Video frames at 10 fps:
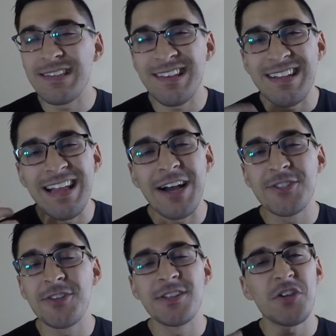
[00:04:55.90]
said, the clouds
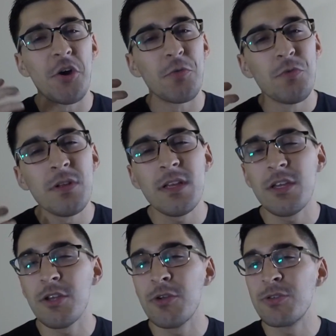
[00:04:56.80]
on this are really
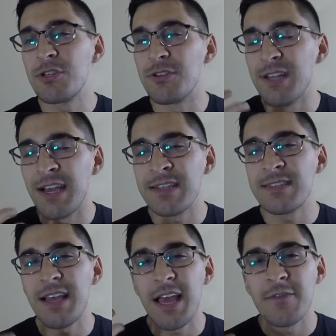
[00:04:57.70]
huge. They're
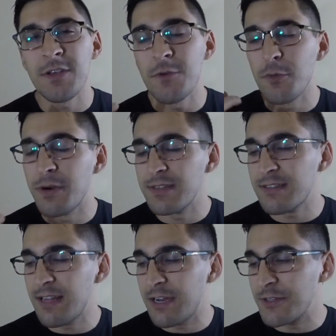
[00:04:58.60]
nice, heavy, robust
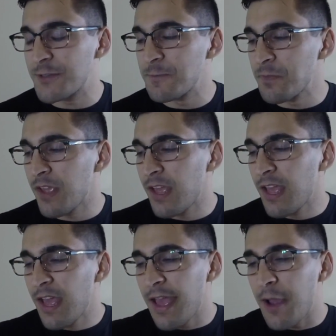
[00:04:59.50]
clouds.
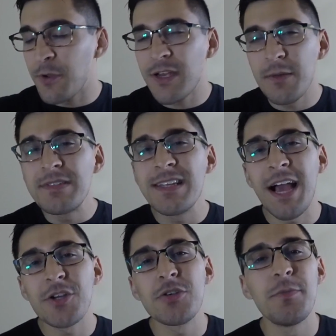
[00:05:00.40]
And when it comes to the actual